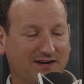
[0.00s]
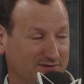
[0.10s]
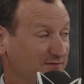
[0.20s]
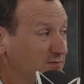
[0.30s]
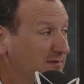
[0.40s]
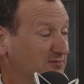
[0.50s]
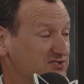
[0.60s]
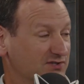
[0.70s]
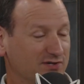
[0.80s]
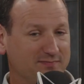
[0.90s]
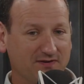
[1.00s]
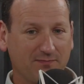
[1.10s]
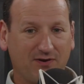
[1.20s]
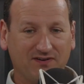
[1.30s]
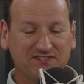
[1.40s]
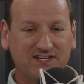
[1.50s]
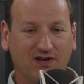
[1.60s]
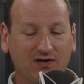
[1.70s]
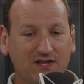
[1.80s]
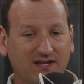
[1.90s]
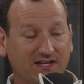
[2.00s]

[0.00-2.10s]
or if you remember just a little bit about Intel,